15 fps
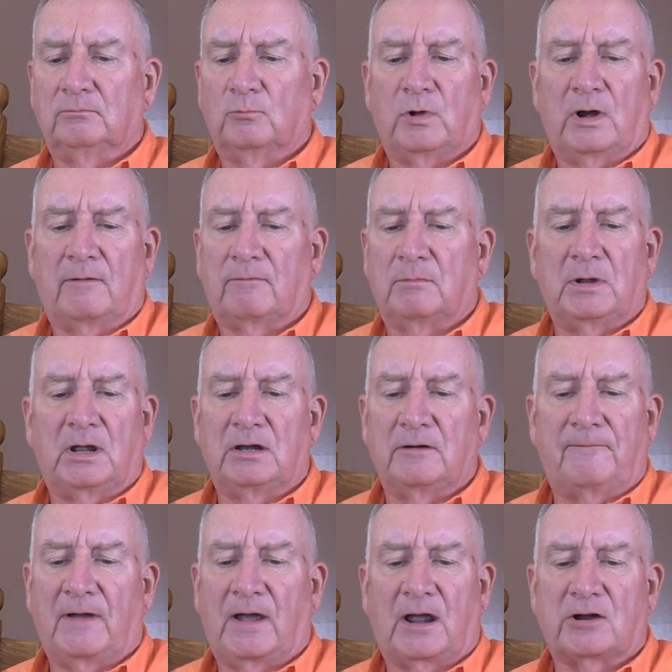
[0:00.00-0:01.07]
Whatever
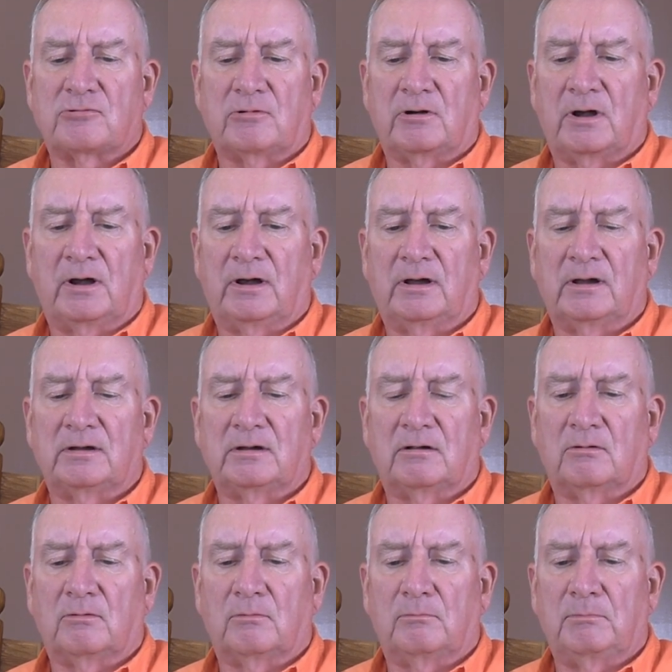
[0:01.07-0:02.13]
manufacturer it is,
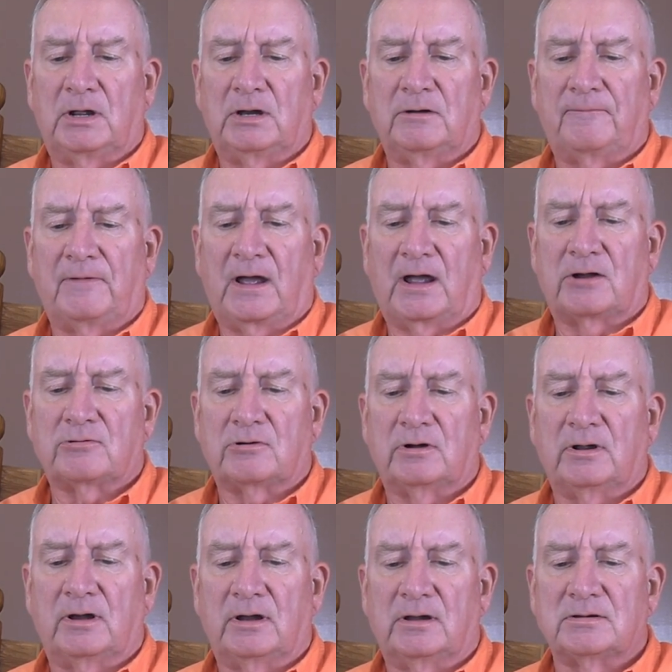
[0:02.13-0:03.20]
uh,
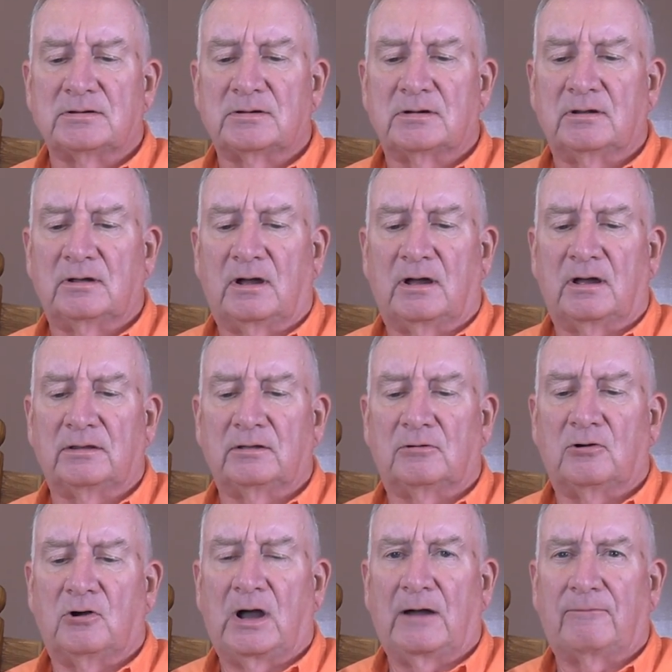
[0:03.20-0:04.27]
manufacturer it is, uh,
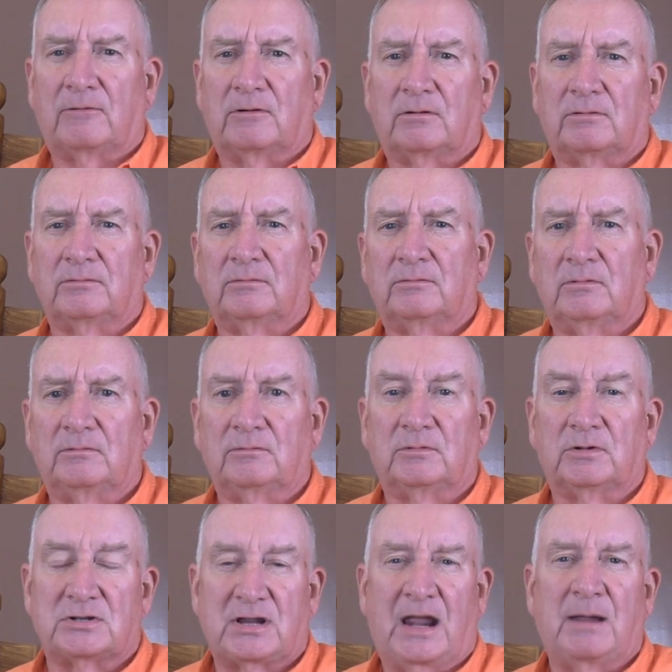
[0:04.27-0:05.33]
they'll offer
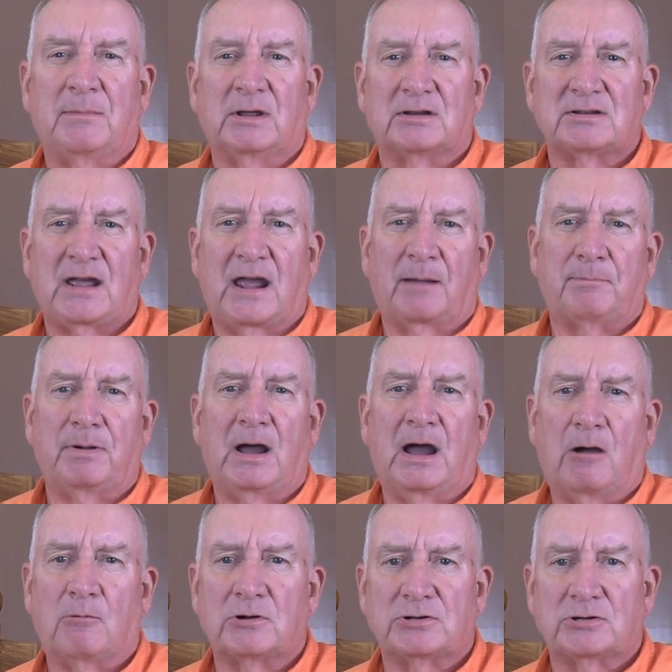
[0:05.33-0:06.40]
the same exact
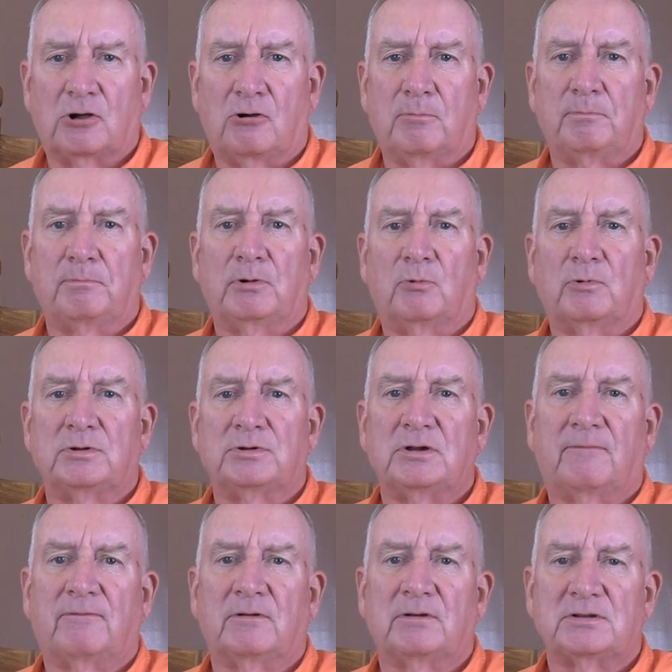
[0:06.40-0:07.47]
power scope but with
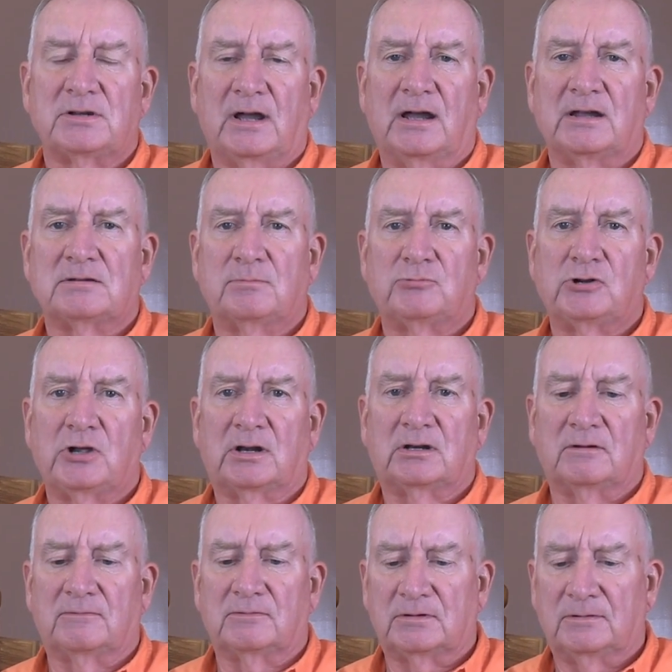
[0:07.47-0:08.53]
different size
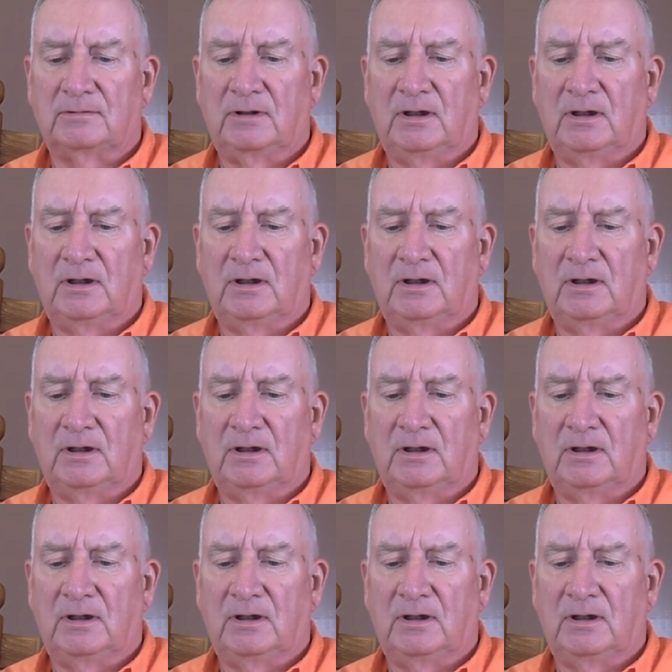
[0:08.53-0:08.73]
objectives.